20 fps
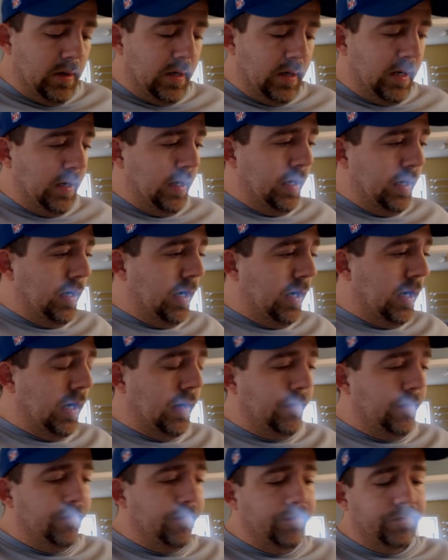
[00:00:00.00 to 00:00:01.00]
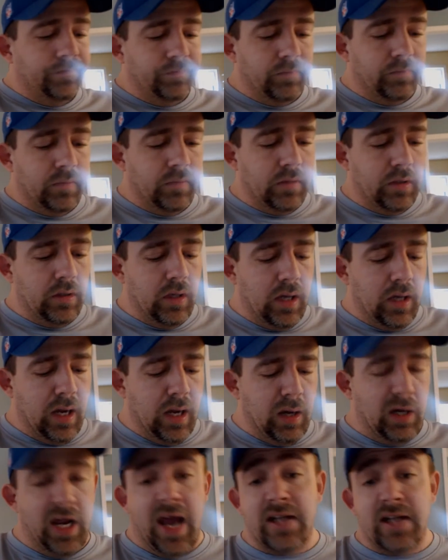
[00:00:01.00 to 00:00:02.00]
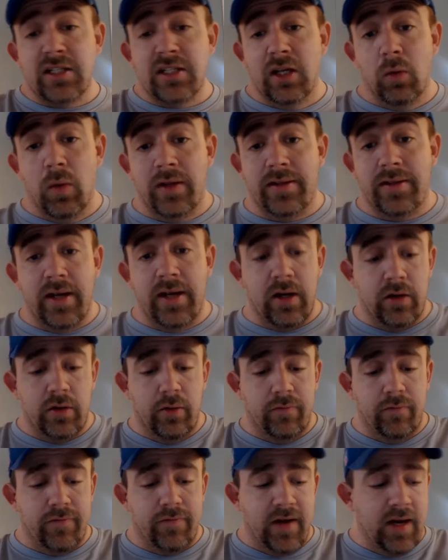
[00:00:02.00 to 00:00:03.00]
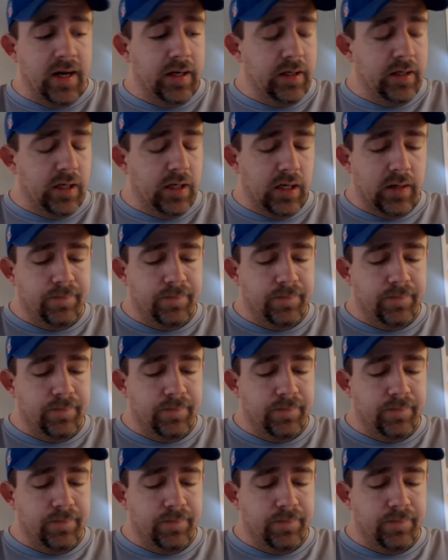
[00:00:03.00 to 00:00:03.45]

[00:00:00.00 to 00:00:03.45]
And then I actually went there to find